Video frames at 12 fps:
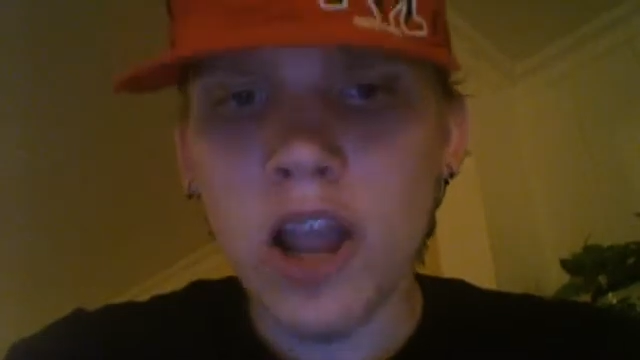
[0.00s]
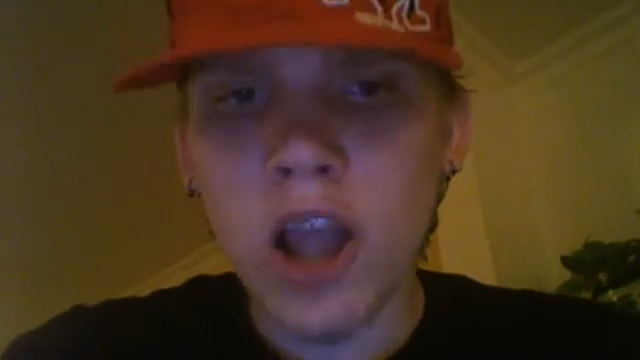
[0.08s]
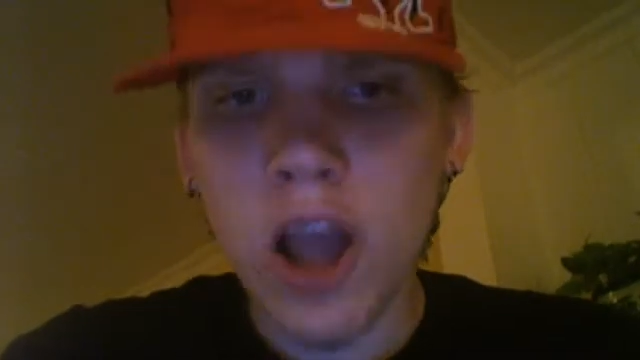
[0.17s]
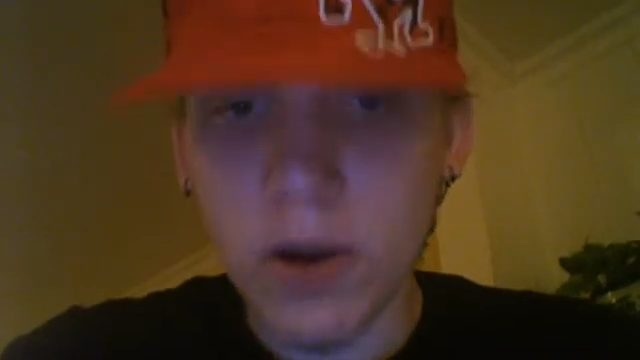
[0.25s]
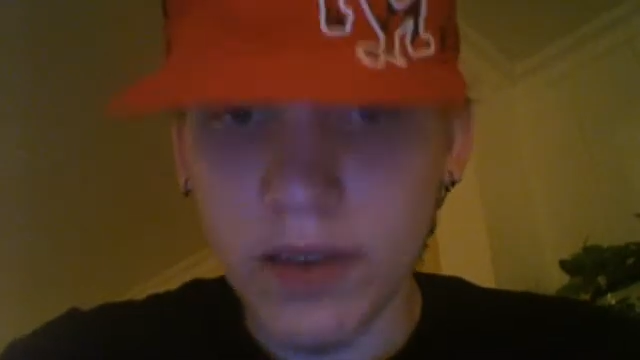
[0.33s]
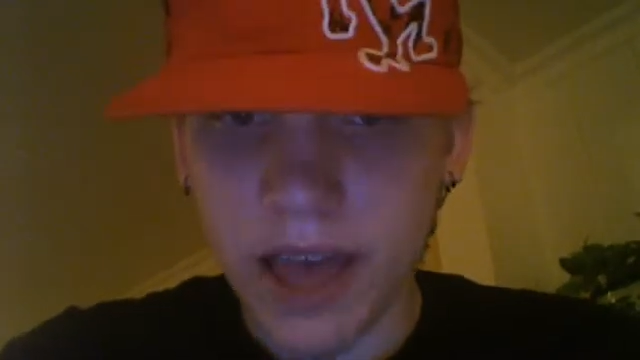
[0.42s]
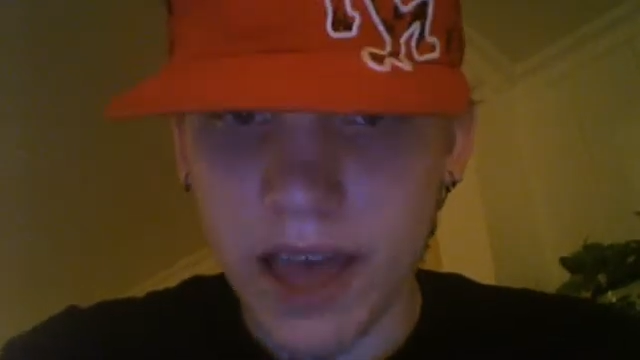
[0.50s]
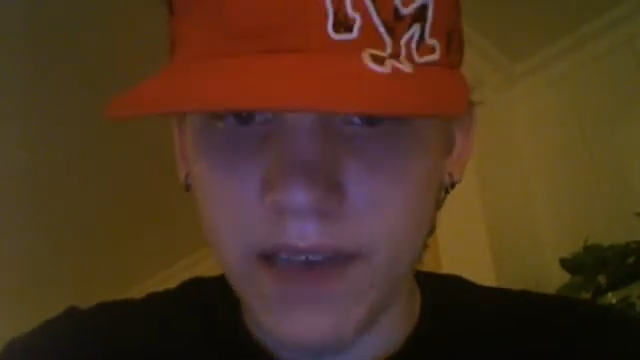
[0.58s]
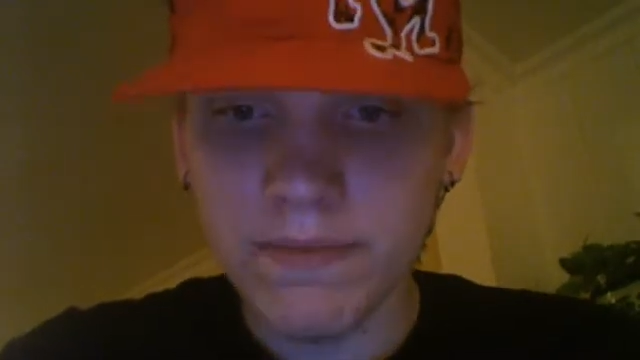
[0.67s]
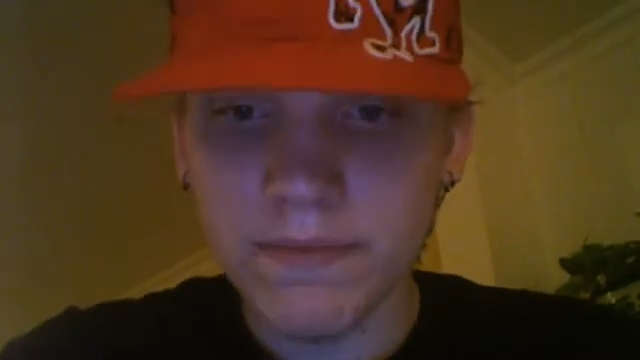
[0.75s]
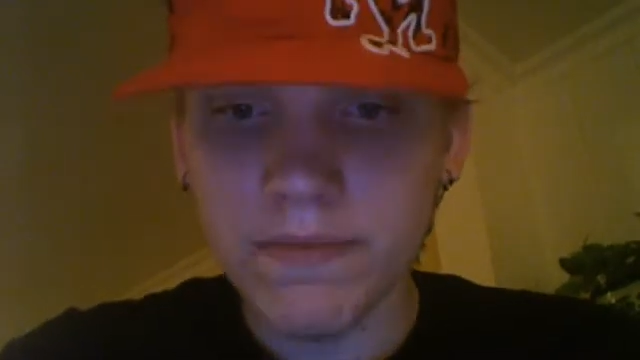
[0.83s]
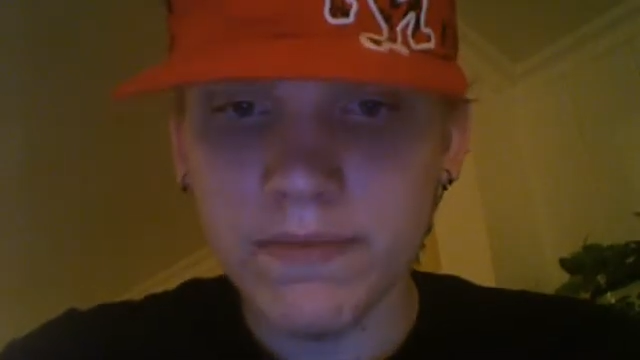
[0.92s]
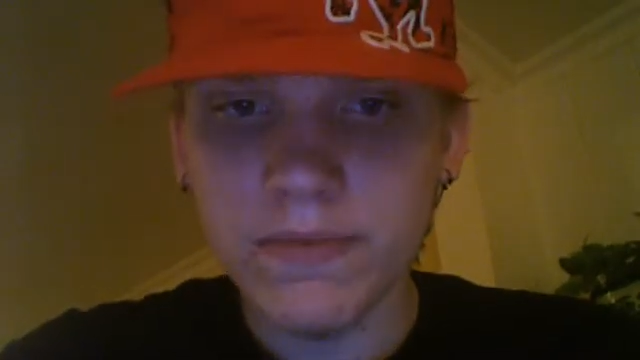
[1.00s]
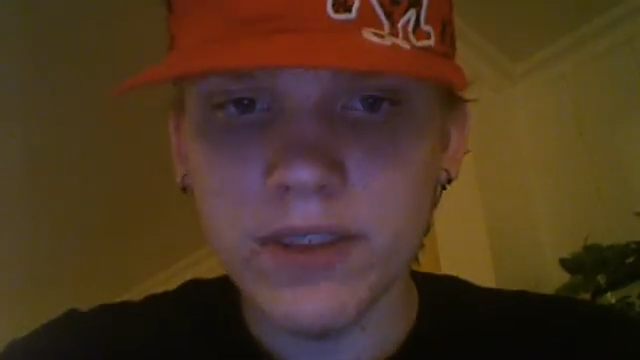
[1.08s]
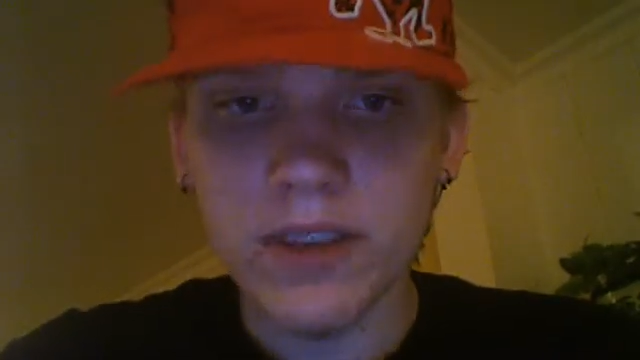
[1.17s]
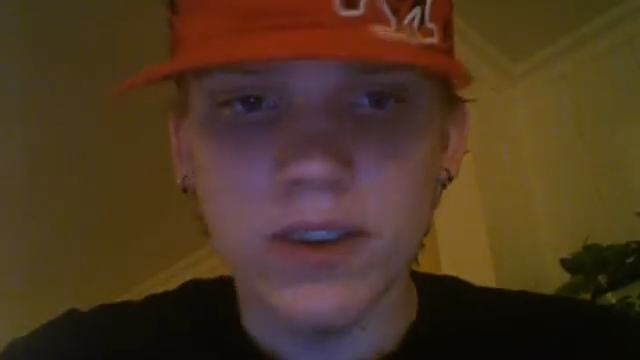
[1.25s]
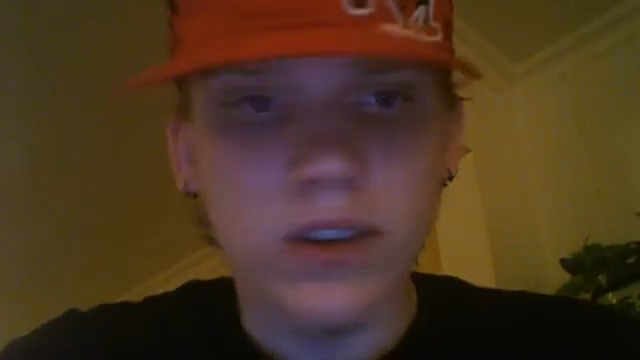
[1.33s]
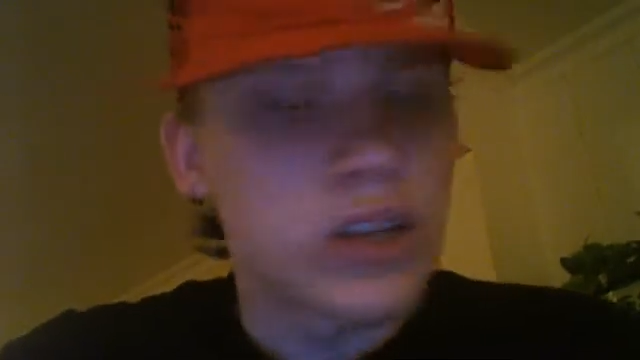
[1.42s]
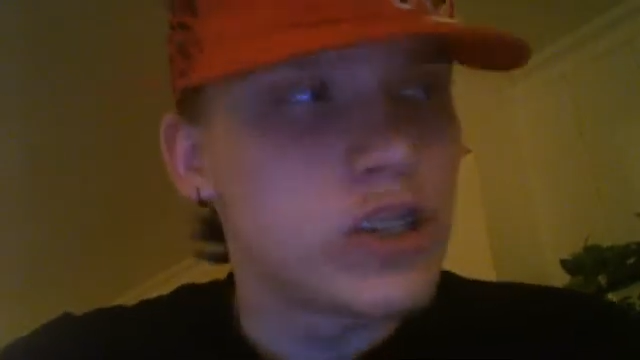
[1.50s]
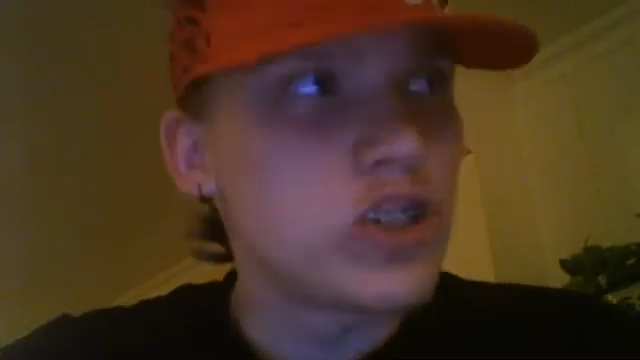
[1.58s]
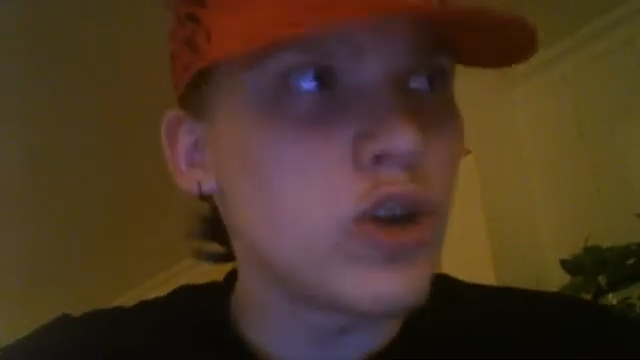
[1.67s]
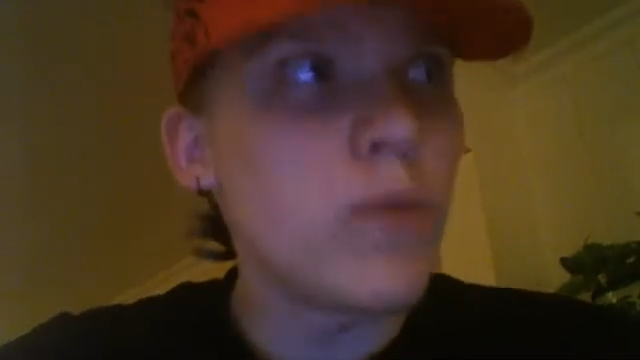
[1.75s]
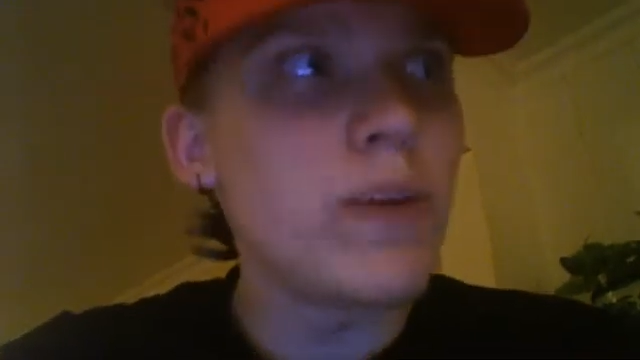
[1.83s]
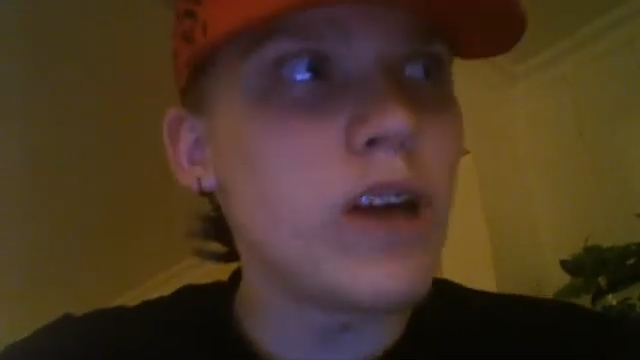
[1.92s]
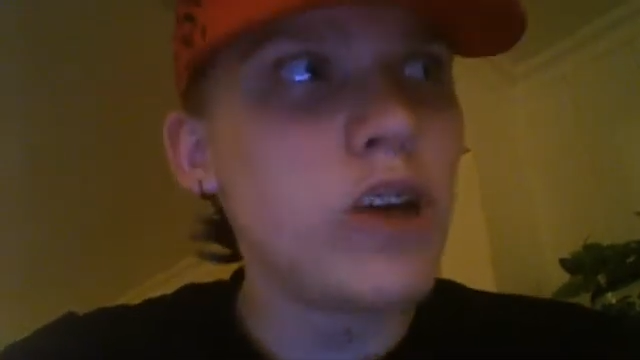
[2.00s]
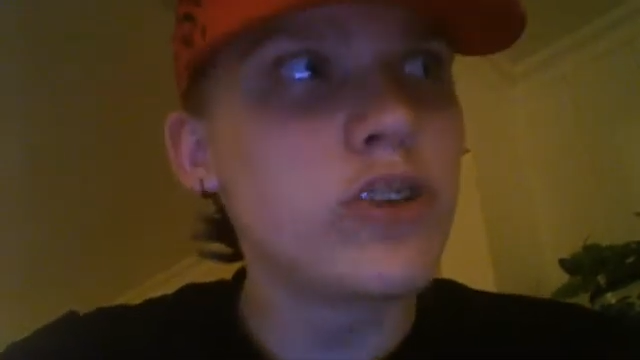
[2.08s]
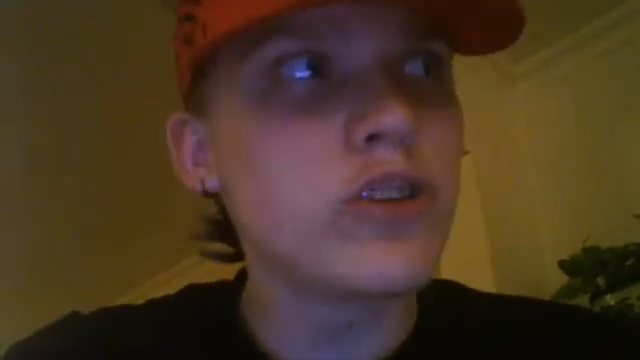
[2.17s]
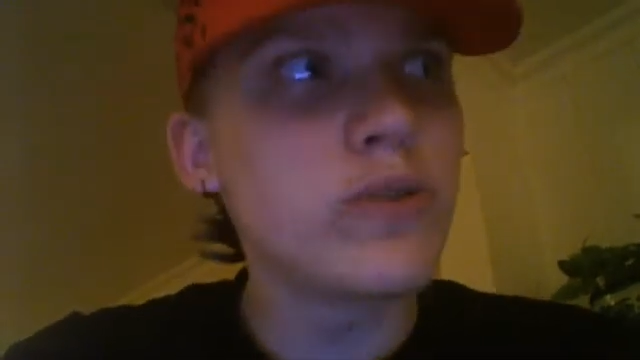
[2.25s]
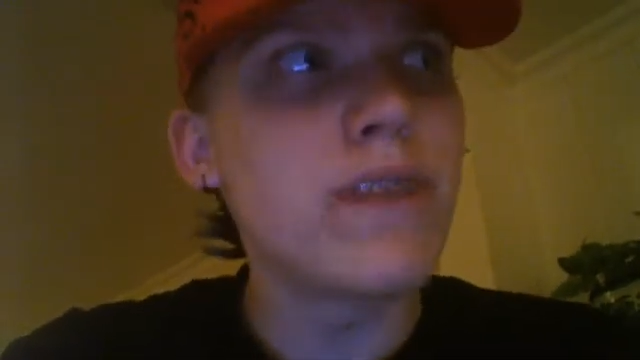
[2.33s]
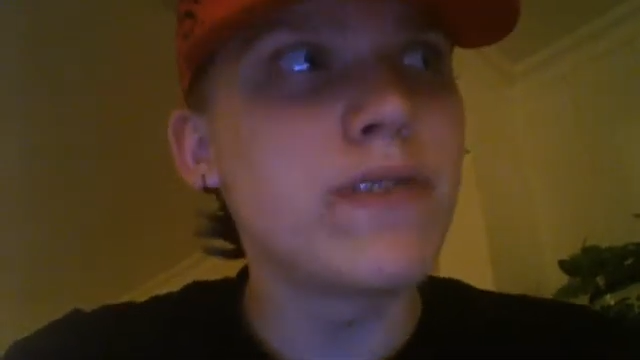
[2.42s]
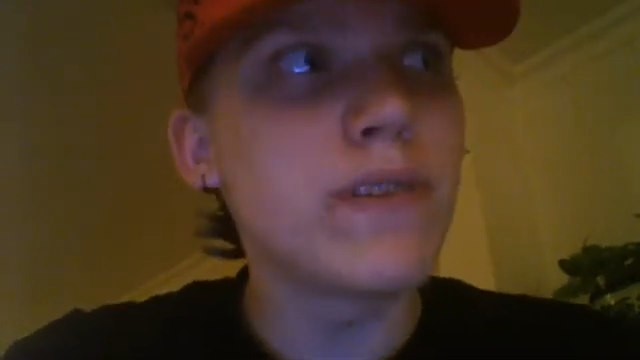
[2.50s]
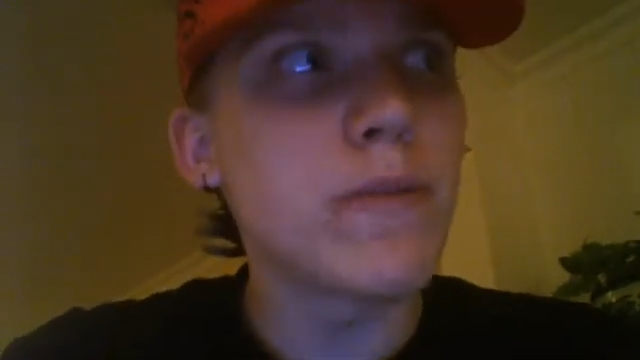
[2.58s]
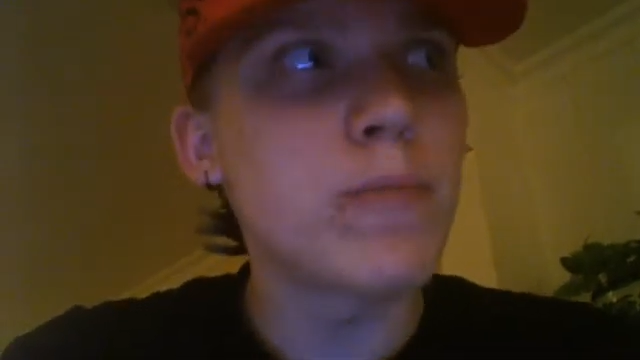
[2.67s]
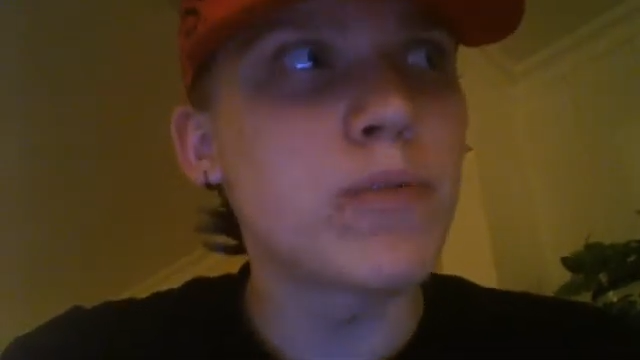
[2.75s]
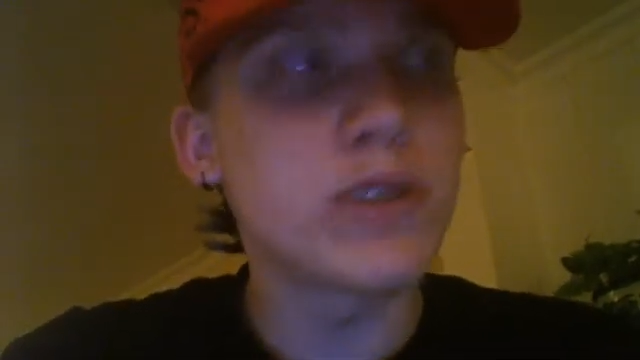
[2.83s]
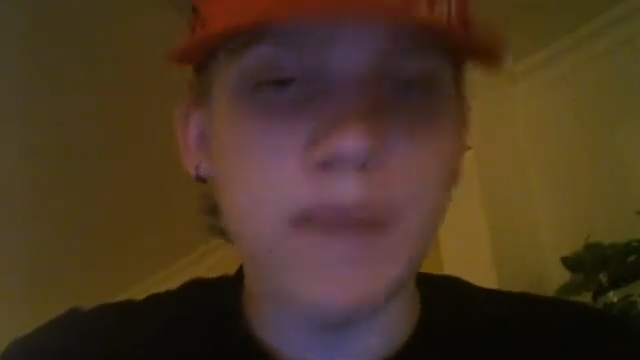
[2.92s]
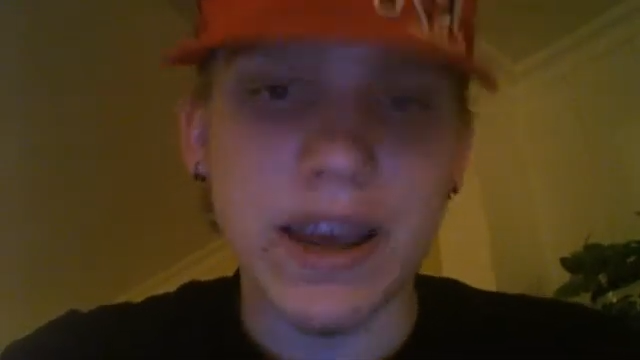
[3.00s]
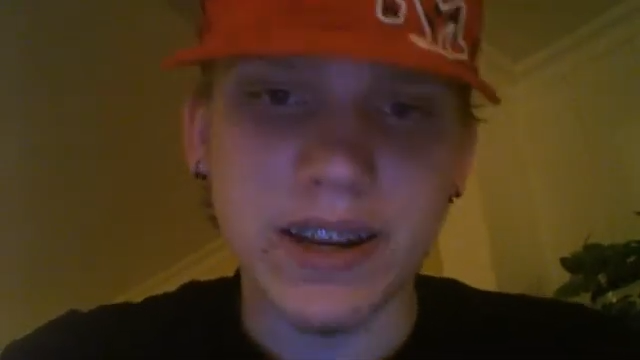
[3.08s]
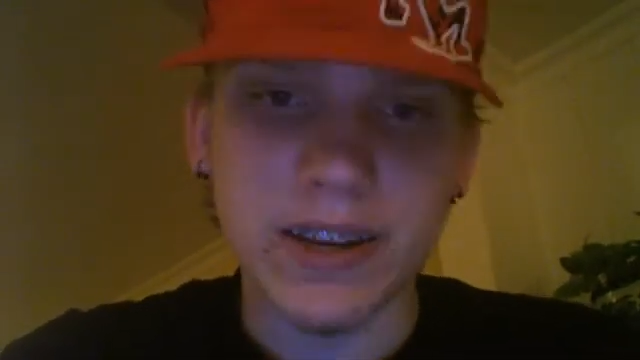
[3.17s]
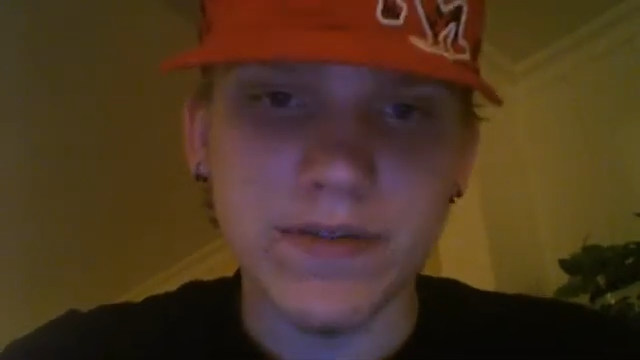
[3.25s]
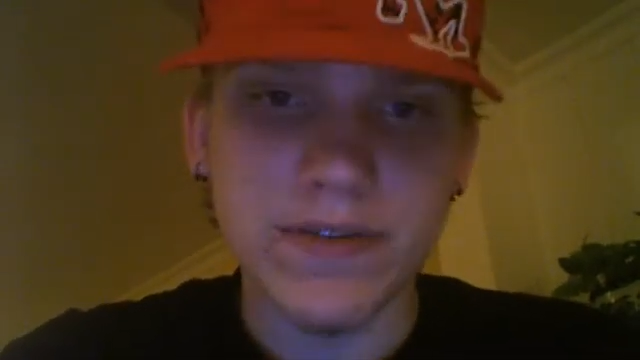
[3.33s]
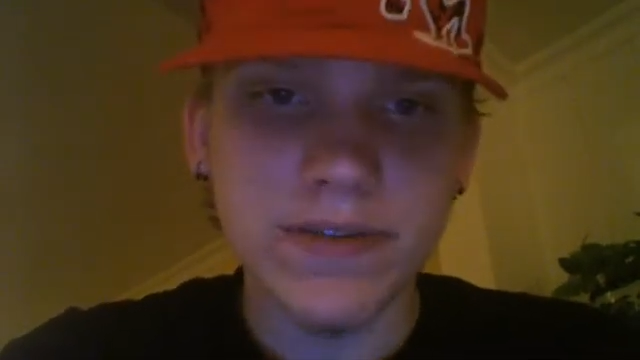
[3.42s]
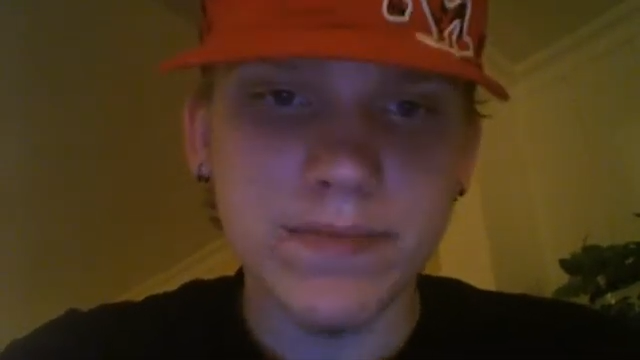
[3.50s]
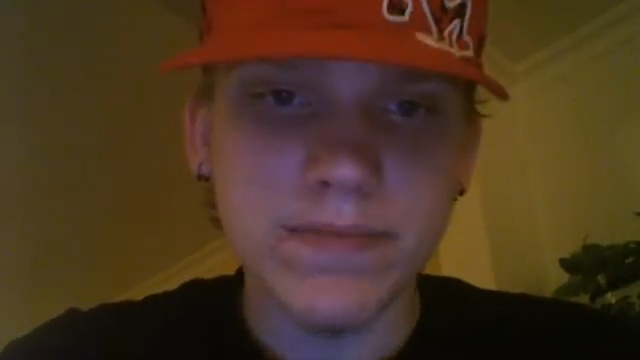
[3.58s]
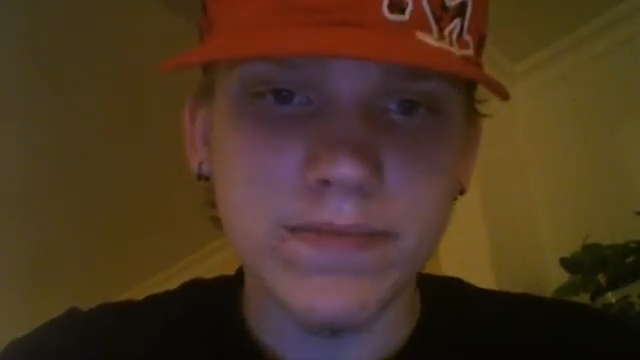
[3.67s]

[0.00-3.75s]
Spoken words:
Okay, so we all do have different perspectives.